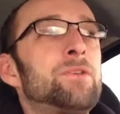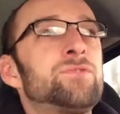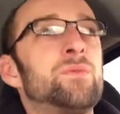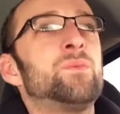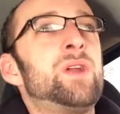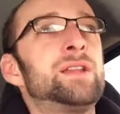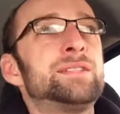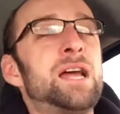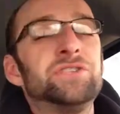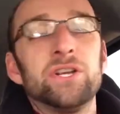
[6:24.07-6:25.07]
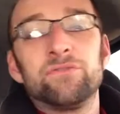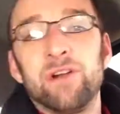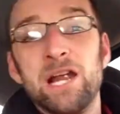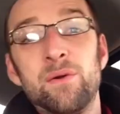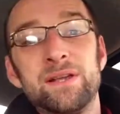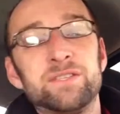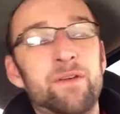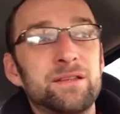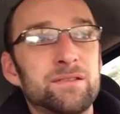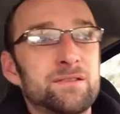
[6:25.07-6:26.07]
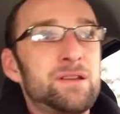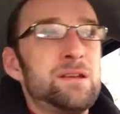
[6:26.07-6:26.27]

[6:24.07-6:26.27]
so it's not just for iOS devices.